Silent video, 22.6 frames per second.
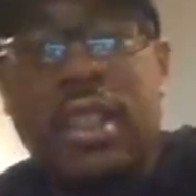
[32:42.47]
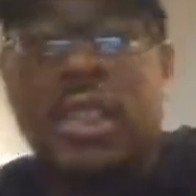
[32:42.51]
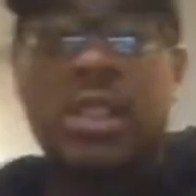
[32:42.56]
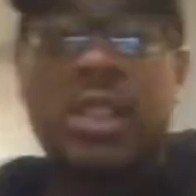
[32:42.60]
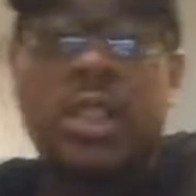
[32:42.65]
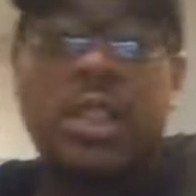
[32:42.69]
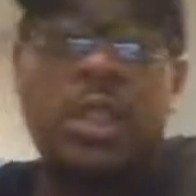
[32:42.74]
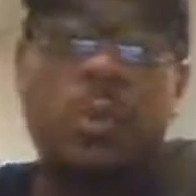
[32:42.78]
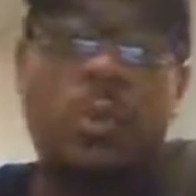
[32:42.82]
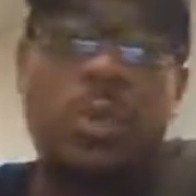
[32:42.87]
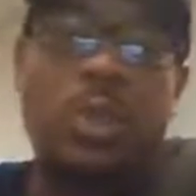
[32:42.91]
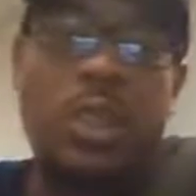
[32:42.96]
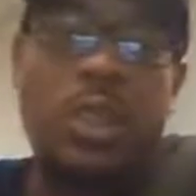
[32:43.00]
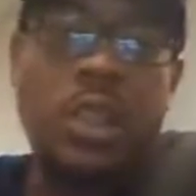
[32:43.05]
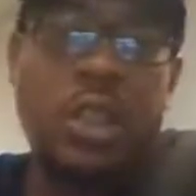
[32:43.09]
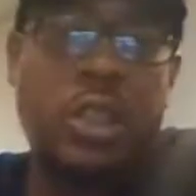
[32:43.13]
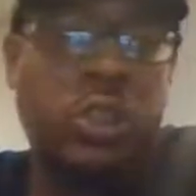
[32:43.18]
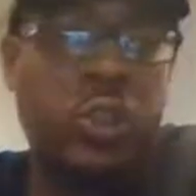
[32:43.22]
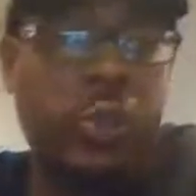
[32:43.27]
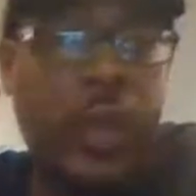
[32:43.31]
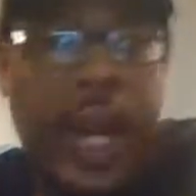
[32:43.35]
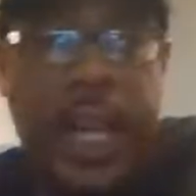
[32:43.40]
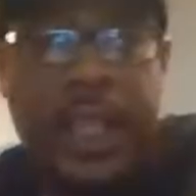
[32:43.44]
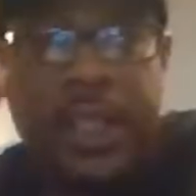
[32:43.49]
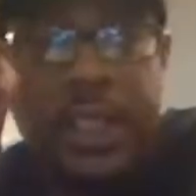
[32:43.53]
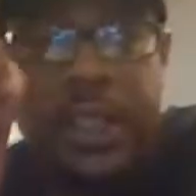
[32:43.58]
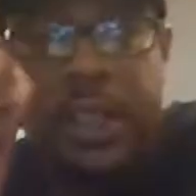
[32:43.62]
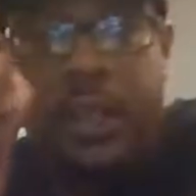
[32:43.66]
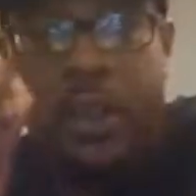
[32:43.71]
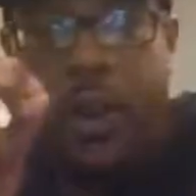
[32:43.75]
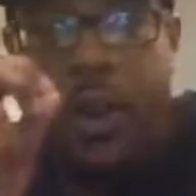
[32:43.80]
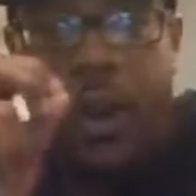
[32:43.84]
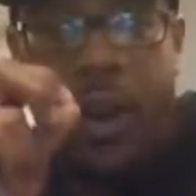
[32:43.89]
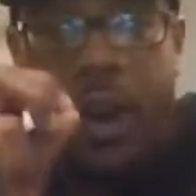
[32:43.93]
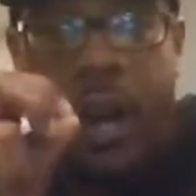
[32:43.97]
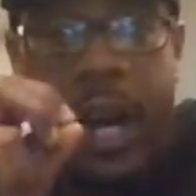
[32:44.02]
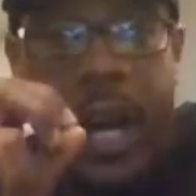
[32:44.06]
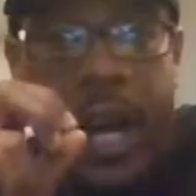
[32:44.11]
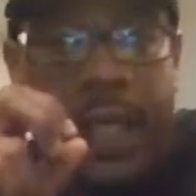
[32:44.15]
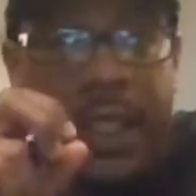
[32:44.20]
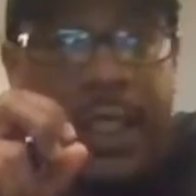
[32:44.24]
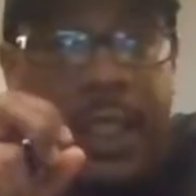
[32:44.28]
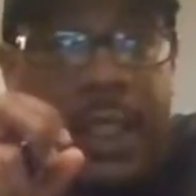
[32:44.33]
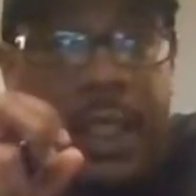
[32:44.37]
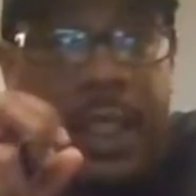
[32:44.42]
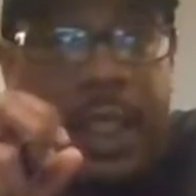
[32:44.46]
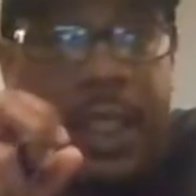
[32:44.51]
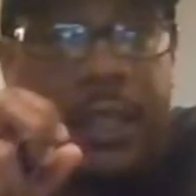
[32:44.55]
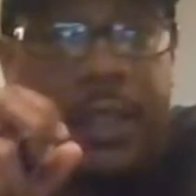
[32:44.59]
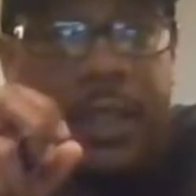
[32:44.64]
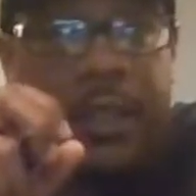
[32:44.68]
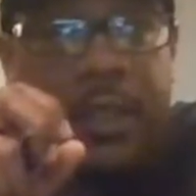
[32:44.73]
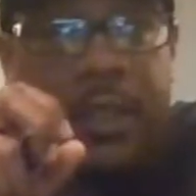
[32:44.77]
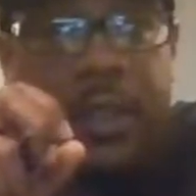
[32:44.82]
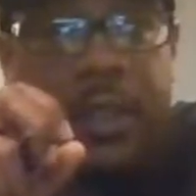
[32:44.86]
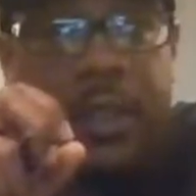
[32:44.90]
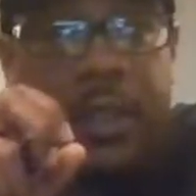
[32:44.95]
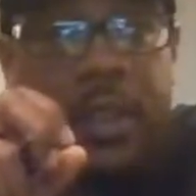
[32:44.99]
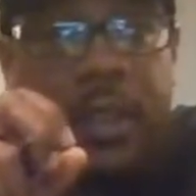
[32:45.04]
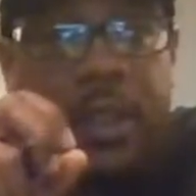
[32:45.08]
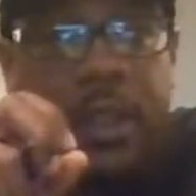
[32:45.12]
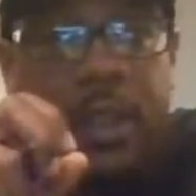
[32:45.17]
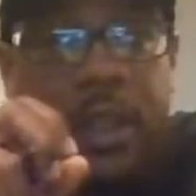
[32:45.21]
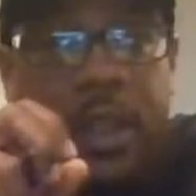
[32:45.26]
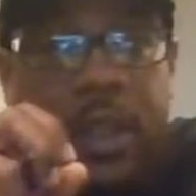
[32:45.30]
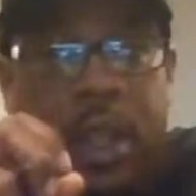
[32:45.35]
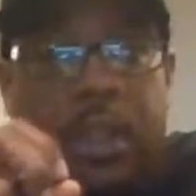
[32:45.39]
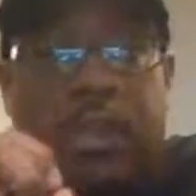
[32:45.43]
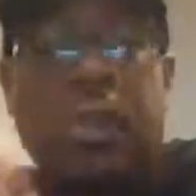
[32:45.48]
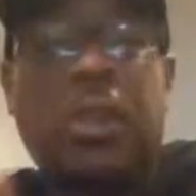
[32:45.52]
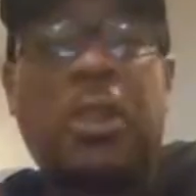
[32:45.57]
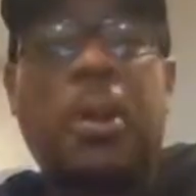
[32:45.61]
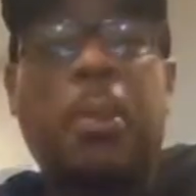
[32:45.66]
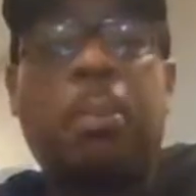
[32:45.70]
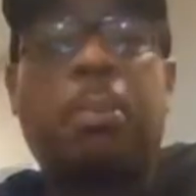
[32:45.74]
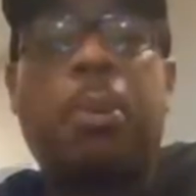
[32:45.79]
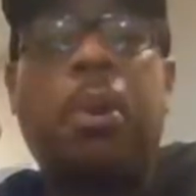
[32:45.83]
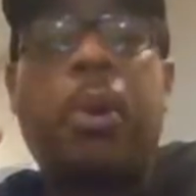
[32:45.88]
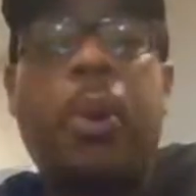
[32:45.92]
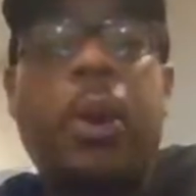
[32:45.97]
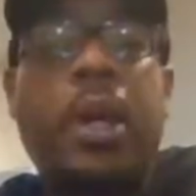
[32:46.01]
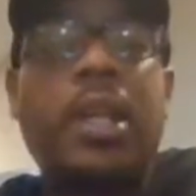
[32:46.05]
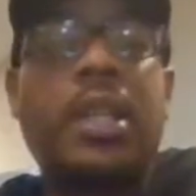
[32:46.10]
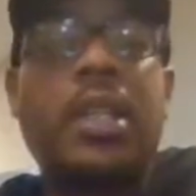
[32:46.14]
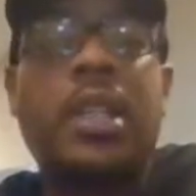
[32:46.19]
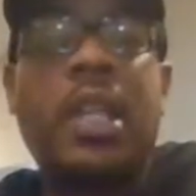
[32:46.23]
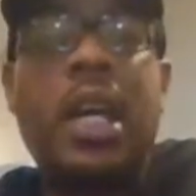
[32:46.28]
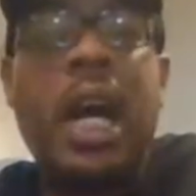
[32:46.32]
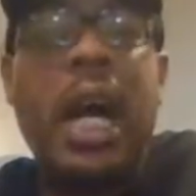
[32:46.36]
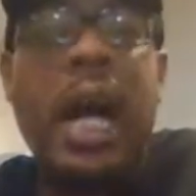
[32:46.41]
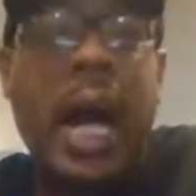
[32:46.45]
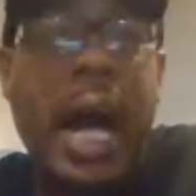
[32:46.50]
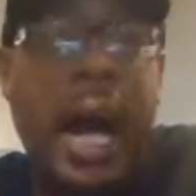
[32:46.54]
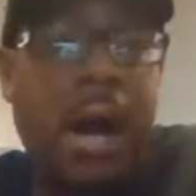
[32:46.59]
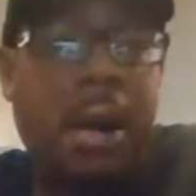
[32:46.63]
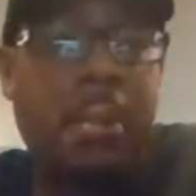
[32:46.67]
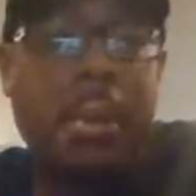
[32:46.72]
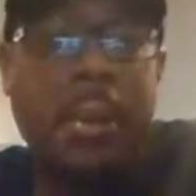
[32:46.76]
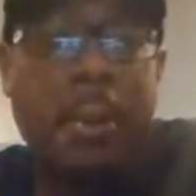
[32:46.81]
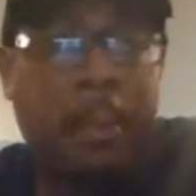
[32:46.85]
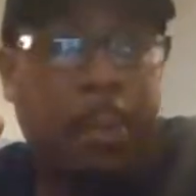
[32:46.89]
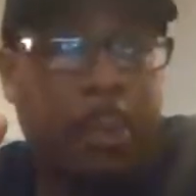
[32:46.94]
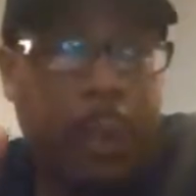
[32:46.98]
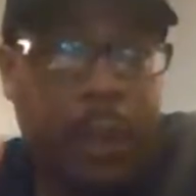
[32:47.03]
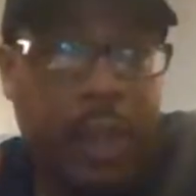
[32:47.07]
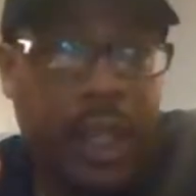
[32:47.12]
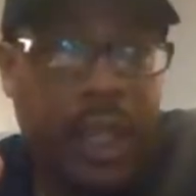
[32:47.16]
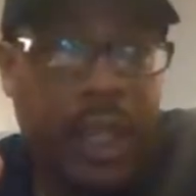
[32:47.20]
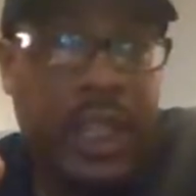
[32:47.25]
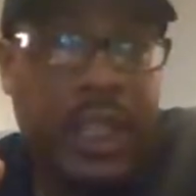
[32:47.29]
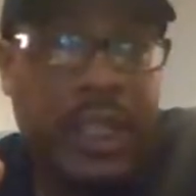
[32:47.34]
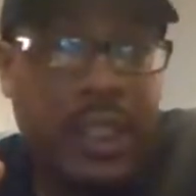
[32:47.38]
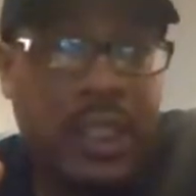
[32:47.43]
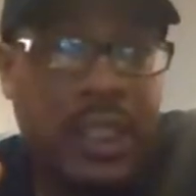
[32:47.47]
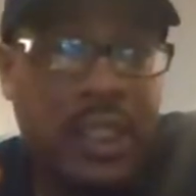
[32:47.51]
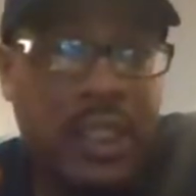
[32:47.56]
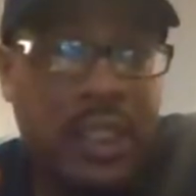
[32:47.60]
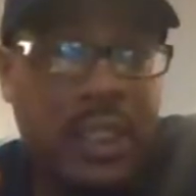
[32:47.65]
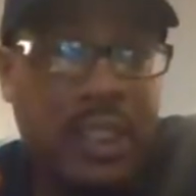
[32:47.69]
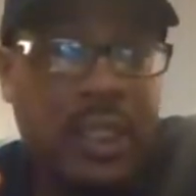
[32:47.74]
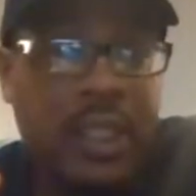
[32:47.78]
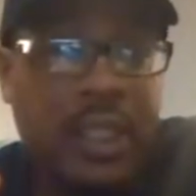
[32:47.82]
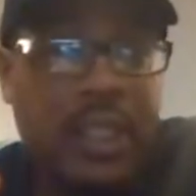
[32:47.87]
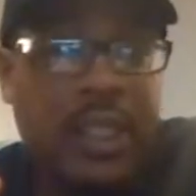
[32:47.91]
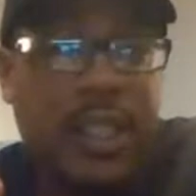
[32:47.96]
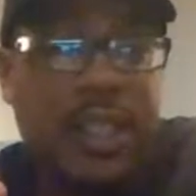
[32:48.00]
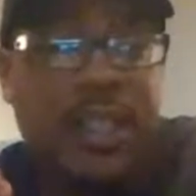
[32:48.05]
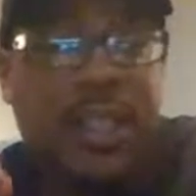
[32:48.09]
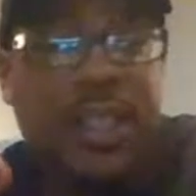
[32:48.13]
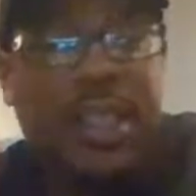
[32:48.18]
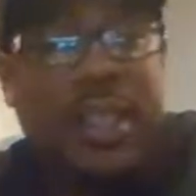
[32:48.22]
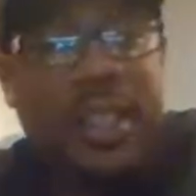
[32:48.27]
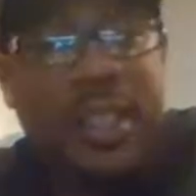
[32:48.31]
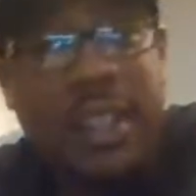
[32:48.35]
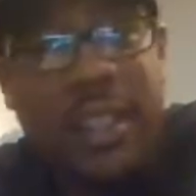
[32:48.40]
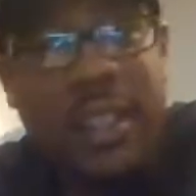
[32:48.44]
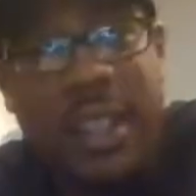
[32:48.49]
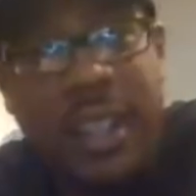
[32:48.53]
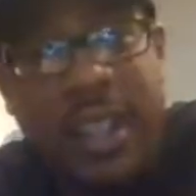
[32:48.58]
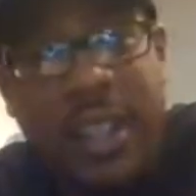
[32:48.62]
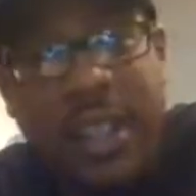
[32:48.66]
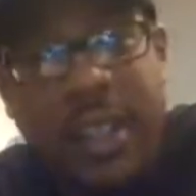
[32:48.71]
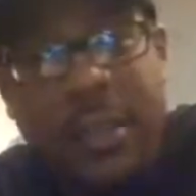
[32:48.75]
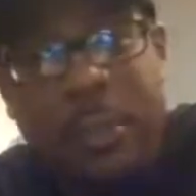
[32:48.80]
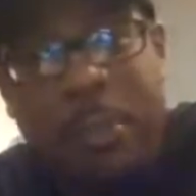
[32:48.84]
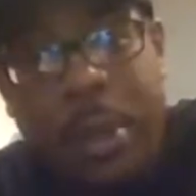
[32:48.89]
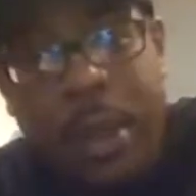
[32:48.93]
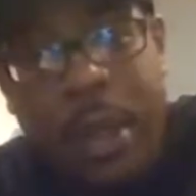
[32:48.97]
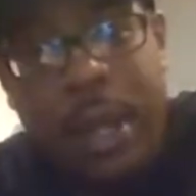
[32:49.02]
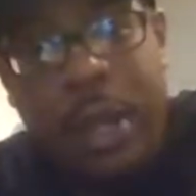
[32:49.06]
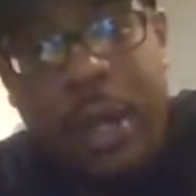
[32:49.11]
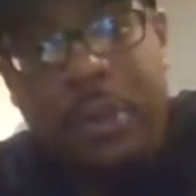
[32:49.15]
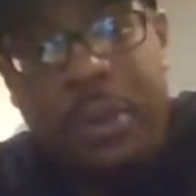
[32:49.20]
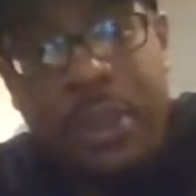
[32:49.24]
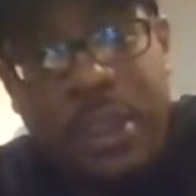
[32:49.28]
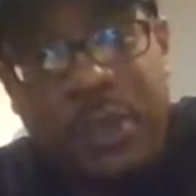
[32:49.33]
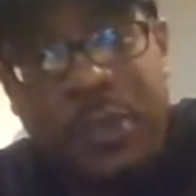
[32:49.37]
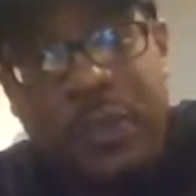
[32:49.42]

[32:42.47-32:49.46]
she was in a tragic car accident under the Pont de Alma Bridge in Paris,